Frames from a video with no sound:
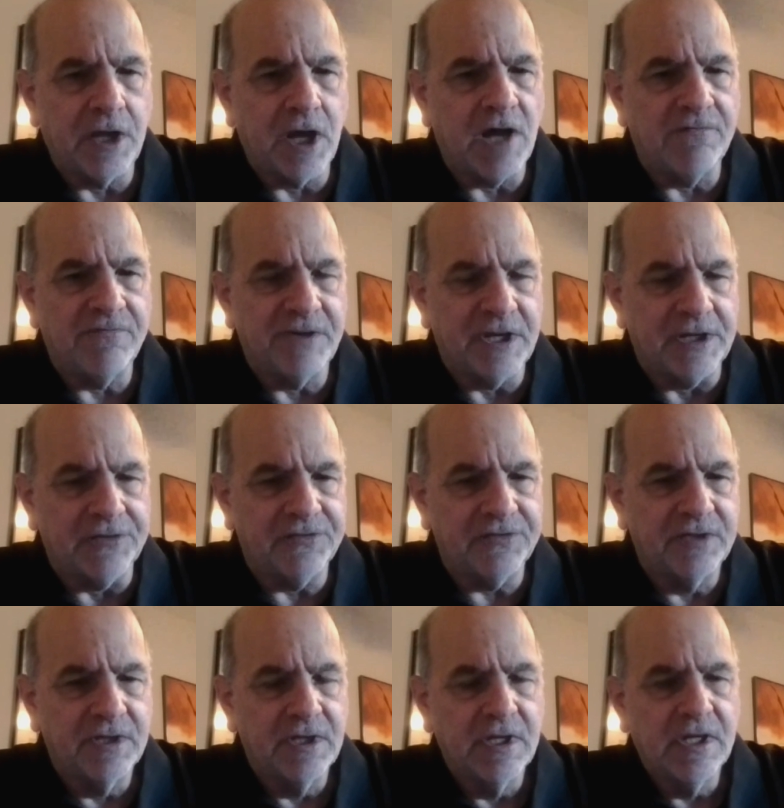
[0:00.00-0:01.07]
offense.
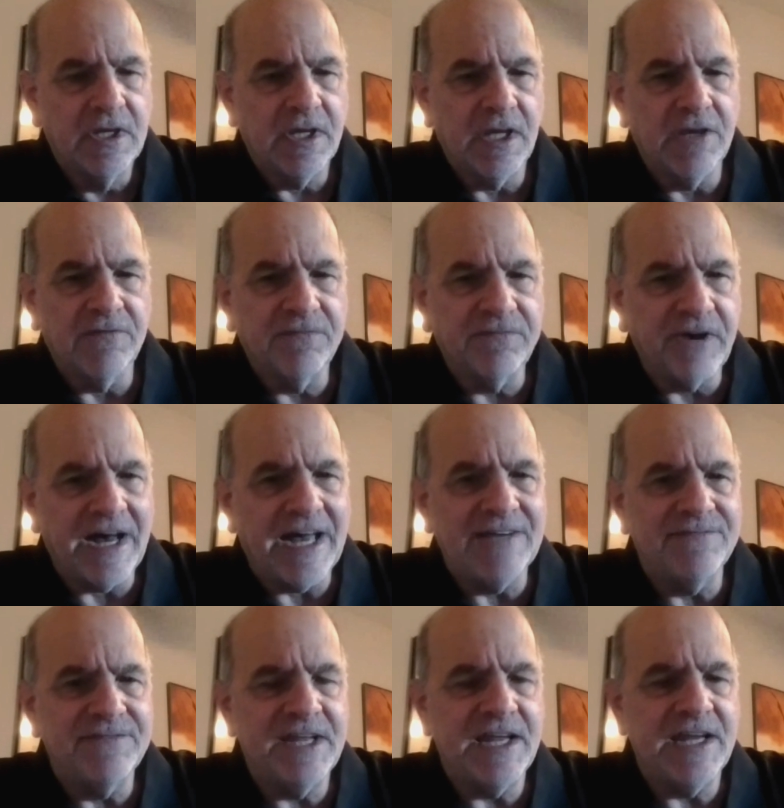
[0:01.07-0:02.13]
And
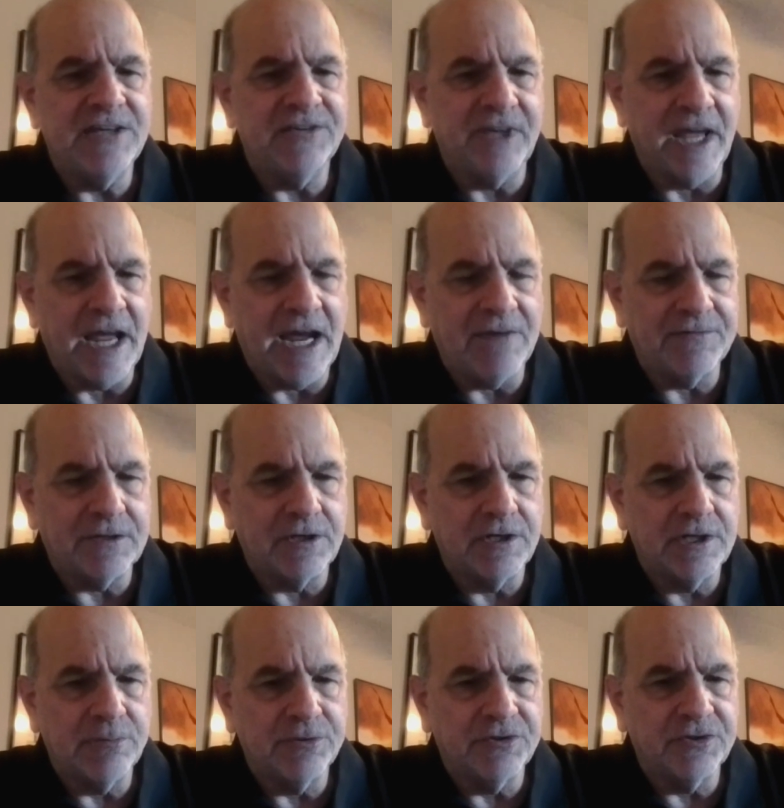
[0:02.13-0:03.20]
5 days after
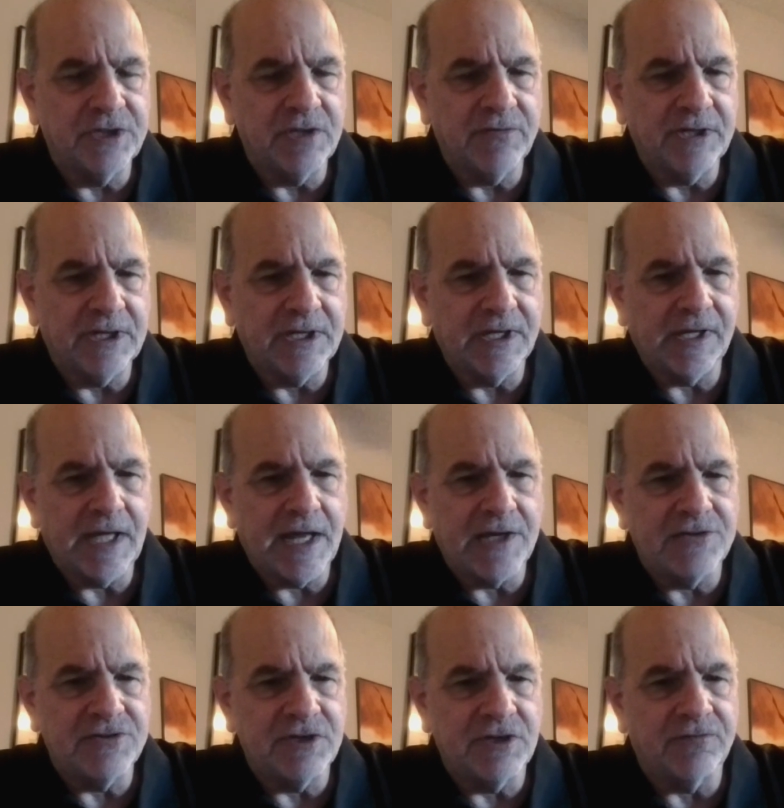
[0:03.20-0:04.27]
he was given a get out
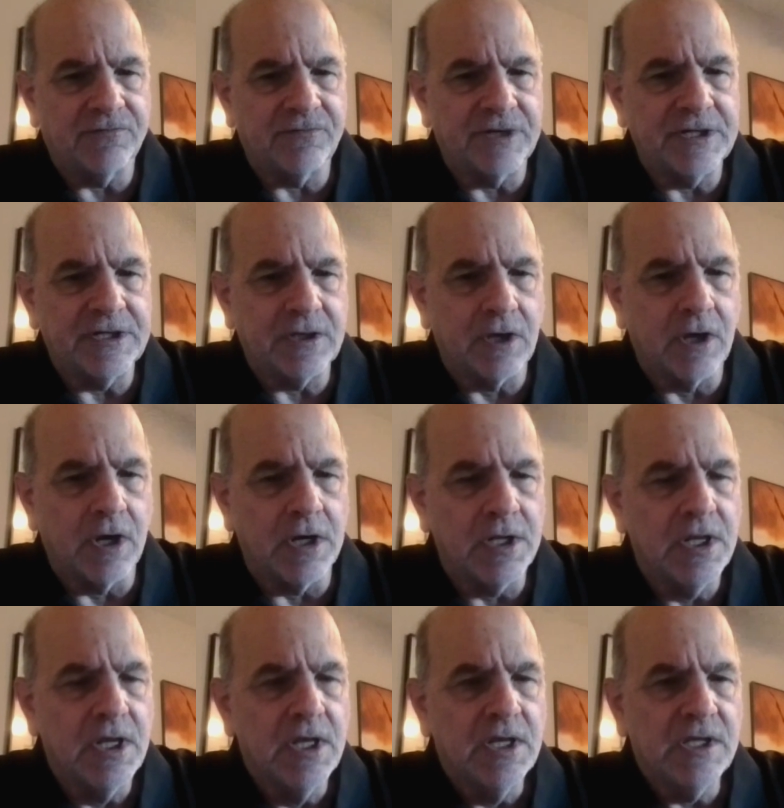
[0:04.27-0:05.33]
of jail free card,
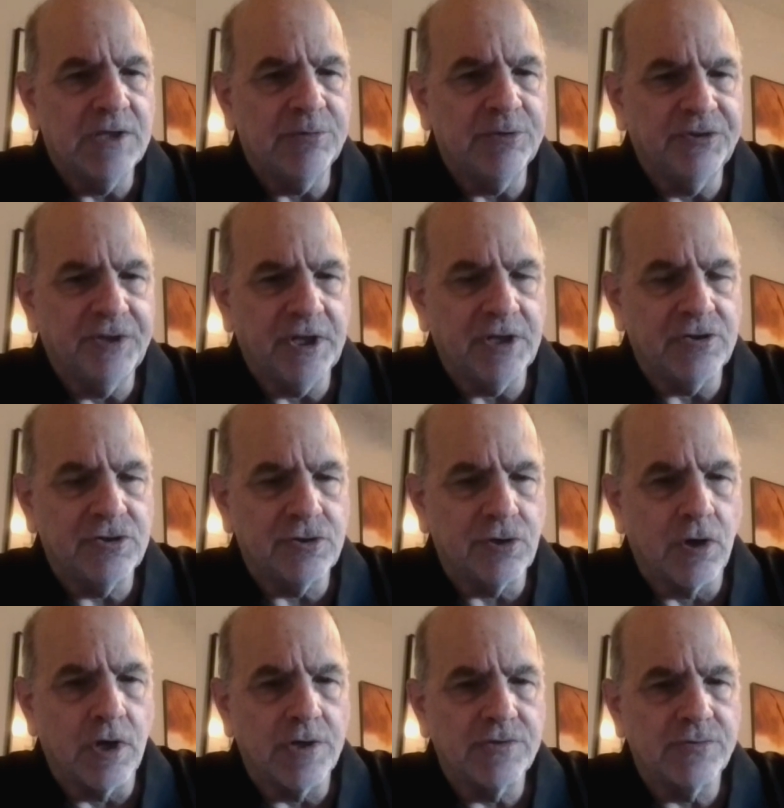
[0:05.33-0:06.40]
he was then
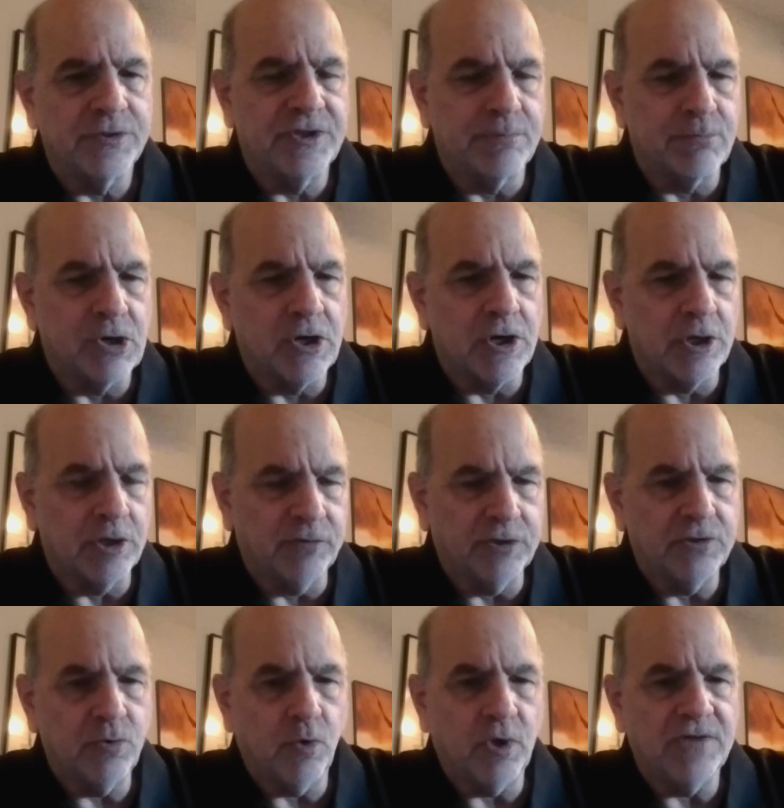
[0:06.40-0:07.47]
charged with the murder of a
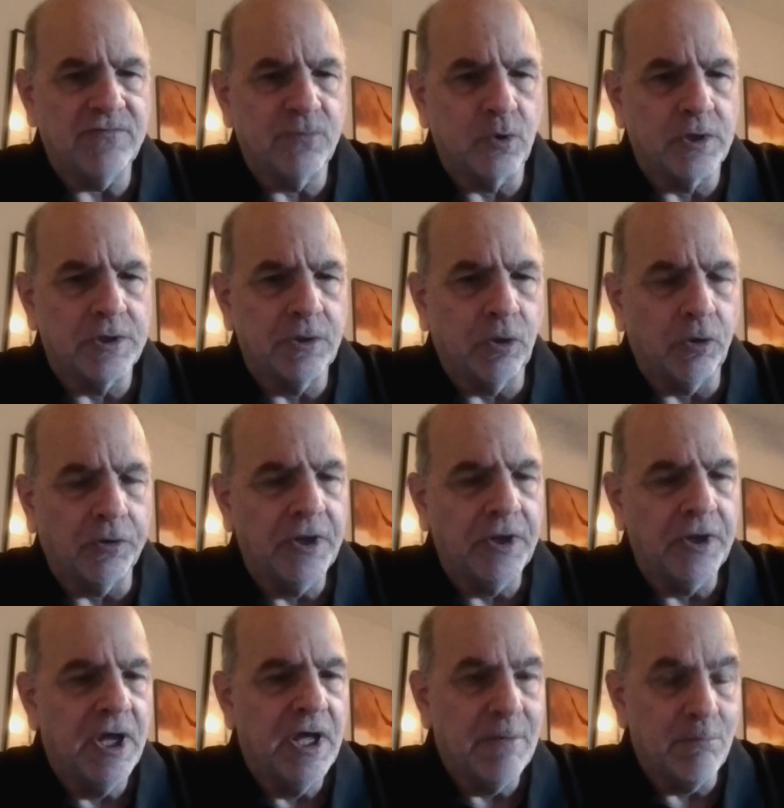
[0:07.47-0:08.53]
24-year-old
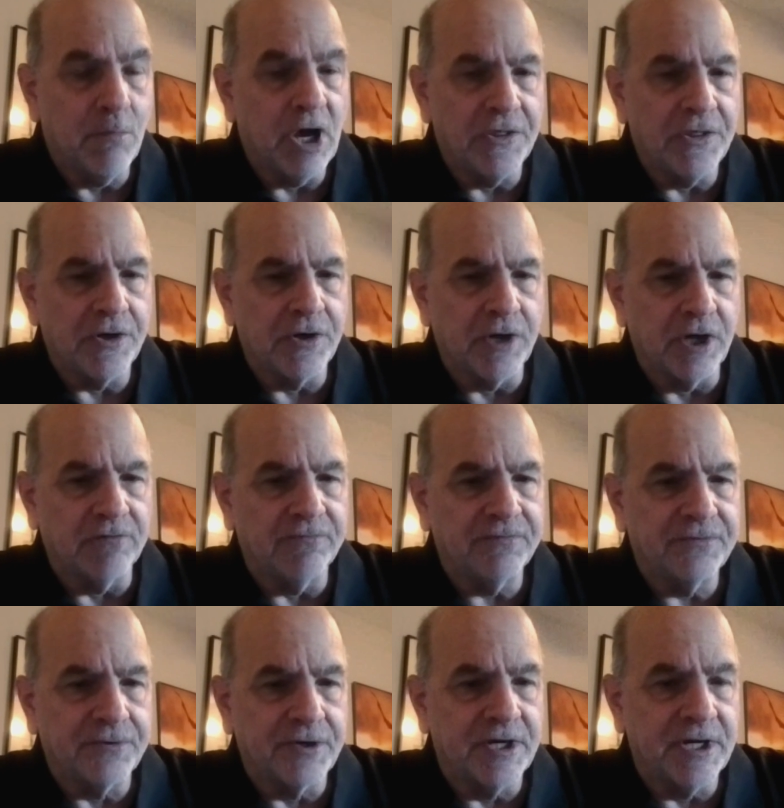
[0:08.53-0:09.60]
mother of
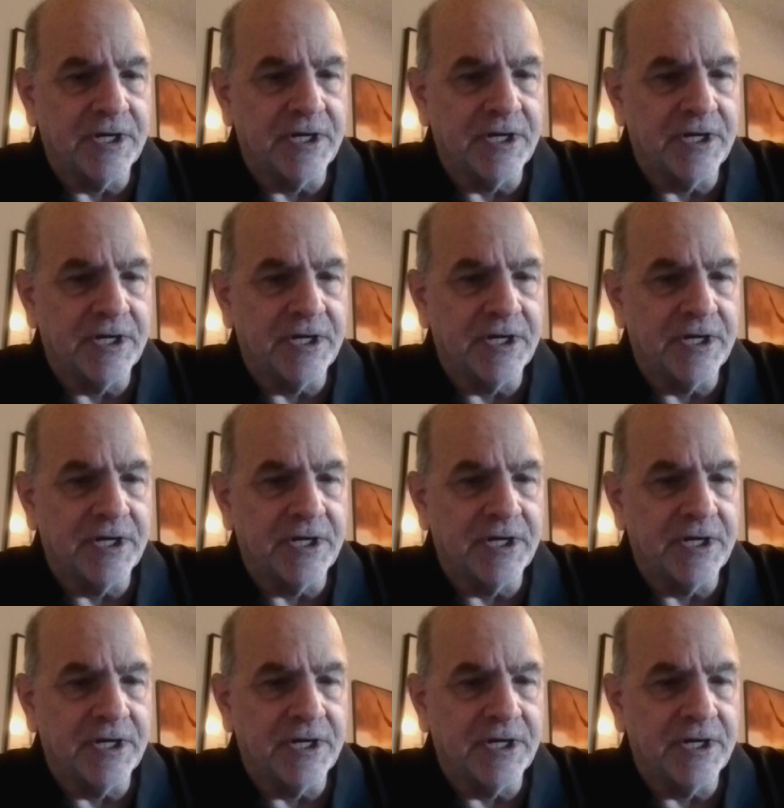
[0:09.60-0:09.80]
three.